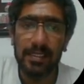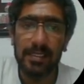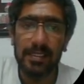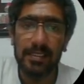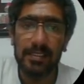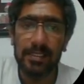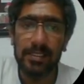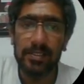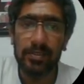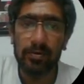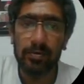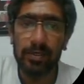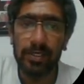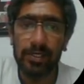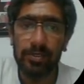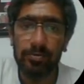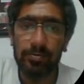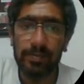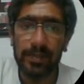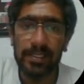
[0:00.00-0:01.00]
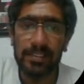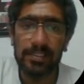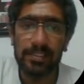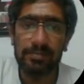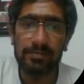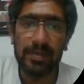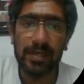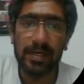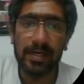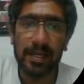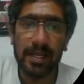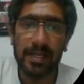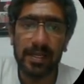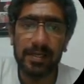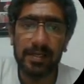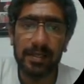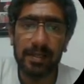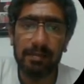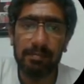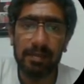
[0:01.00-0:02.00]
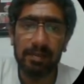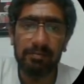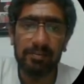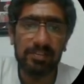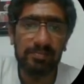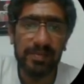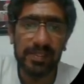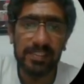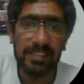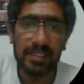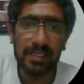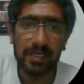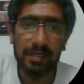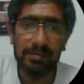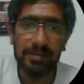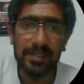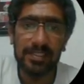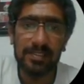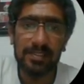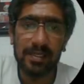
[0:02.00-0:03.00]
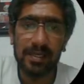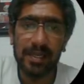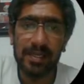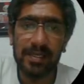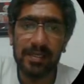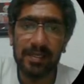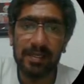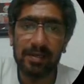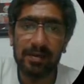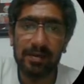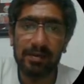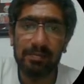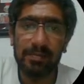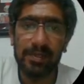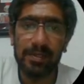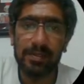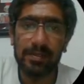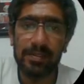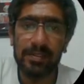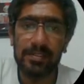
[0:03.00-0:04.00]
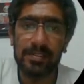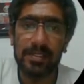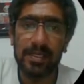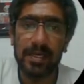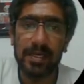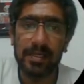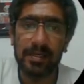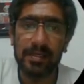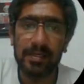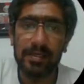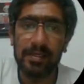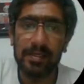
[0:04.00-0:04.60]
These are the only two places where a 9 can be, which basically means the 9 cannot be on this diagonal.